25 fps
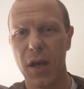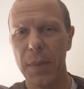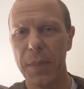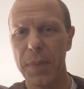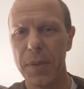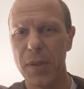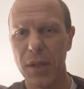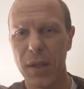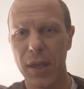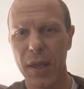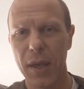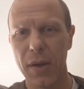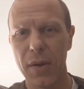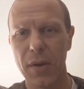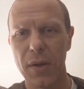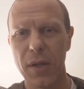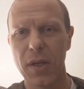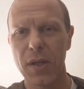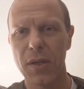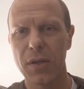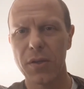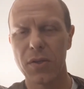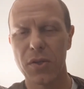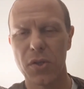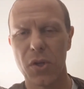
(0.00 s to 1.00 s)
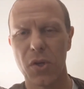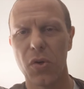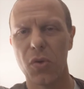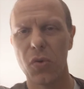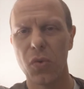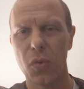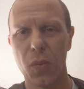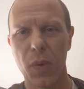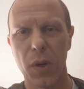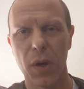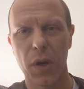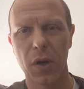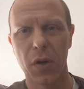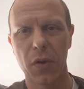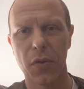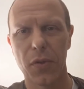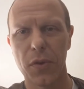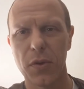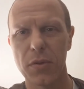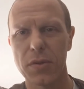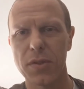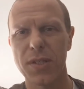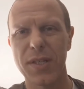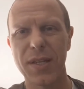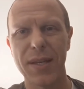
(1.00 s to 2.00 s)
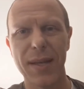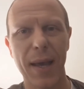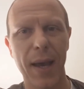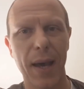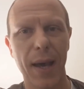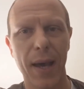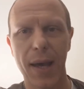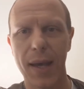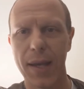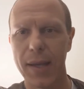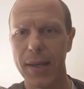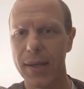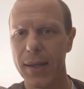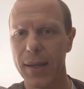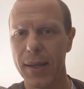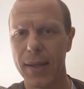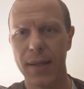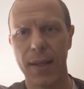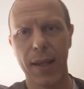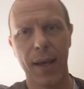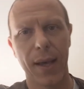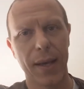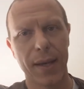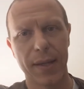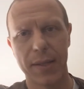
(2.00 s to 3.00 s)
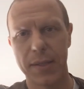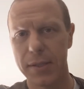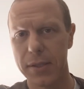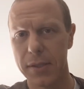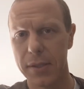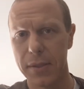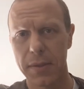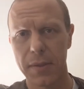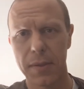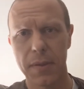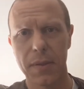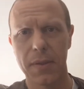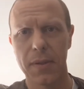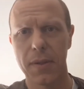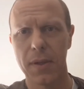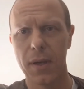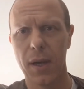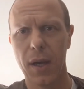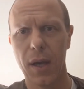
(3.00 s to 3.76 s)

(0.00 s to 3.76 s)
up in the county in a zone where there's not a lot of deer.